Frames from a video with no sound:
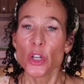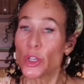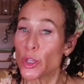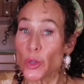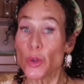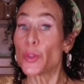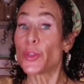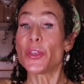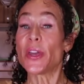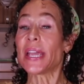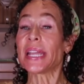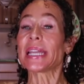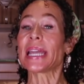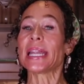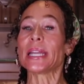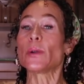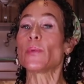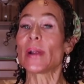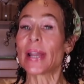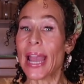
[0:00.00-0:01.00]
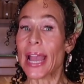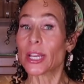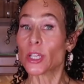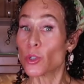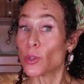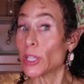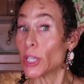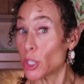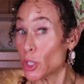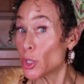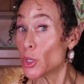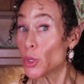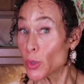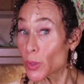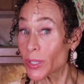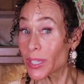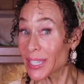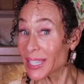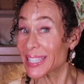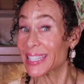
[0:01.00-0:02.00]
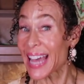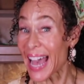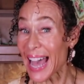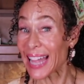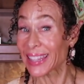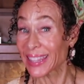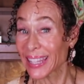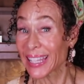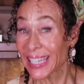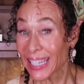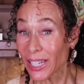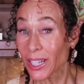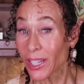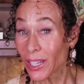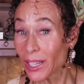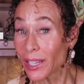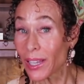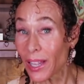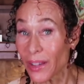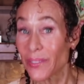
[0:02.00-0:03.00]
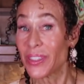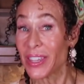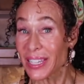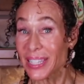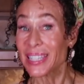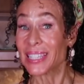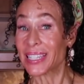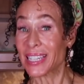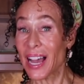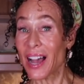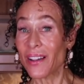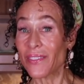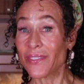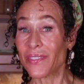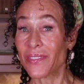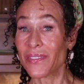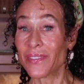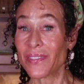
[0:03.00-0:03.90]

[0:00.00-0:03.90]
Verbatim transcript: Do you think anyone actually uses that little of this stuff?